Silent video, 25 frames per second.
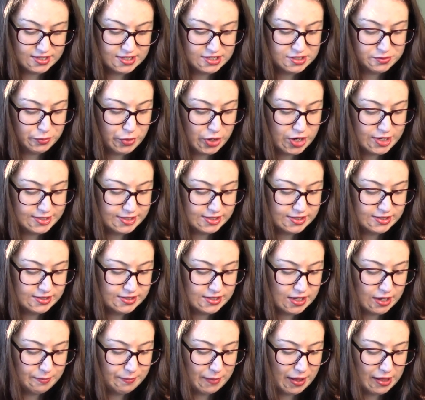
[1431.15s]
his presence
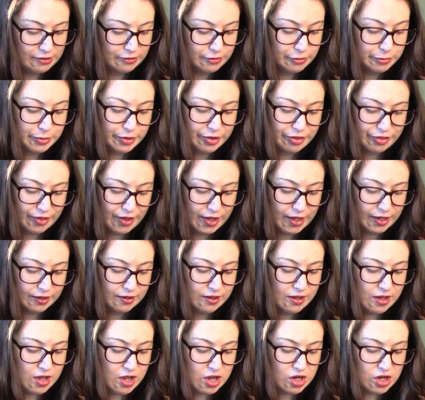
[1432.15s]
a palpable thing